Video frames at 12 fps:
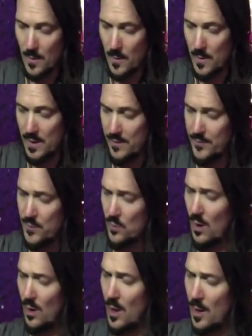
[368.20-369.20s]
If you
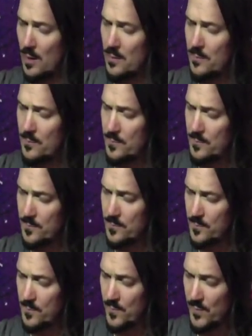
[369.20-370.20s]
are
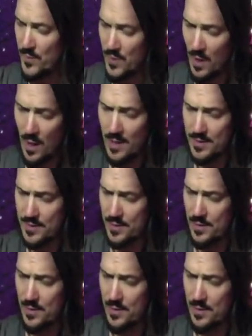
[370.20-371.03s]
not